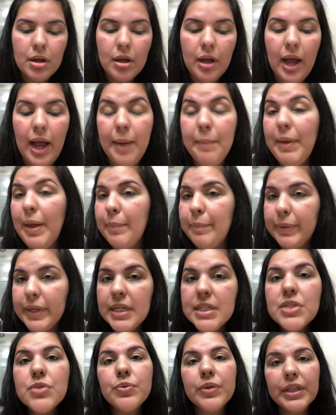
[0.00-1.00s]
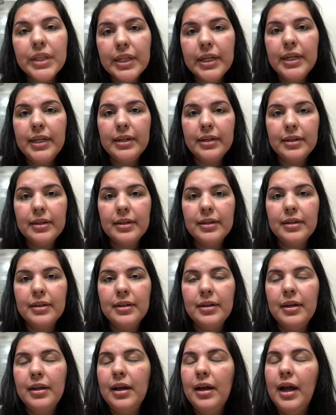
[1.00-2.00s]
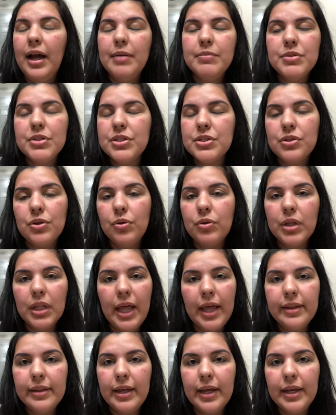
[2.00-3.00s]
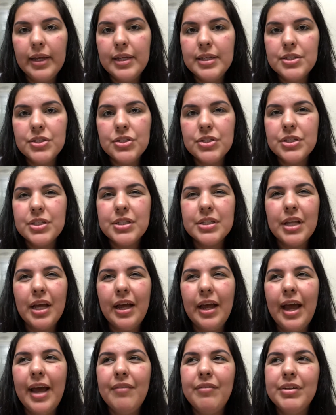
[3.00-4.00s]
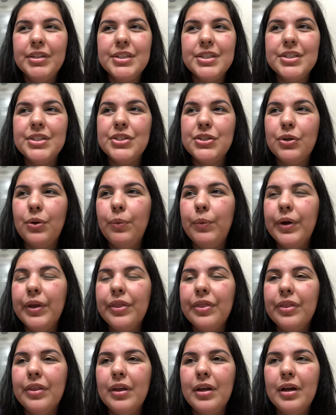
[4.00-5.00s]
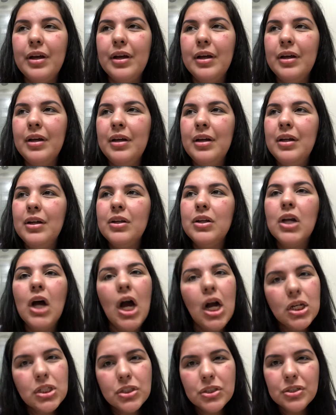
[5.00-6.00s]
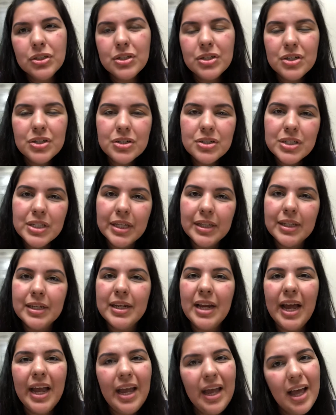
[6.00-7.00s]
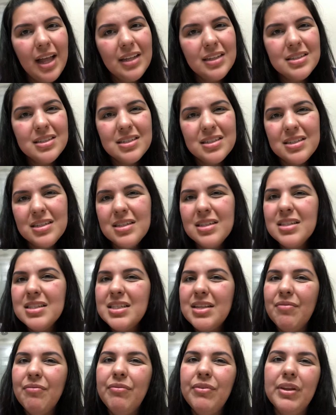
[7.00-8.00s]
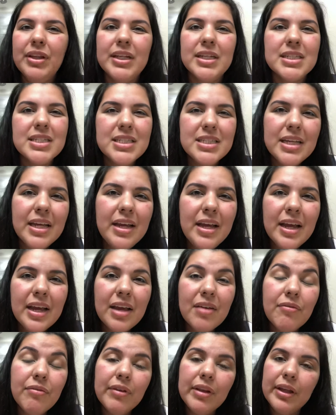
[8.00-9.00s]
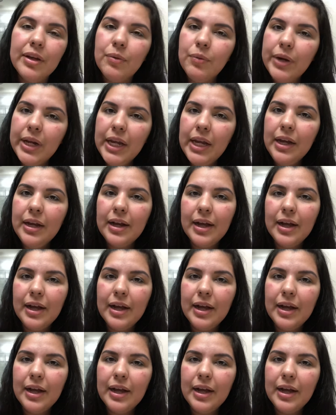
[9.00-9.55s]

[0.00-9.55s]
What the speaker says: I'm at peace with it. I'm just so glad that he's just not having to deal with doctors and the dialysis and feeling sick and feeling weak.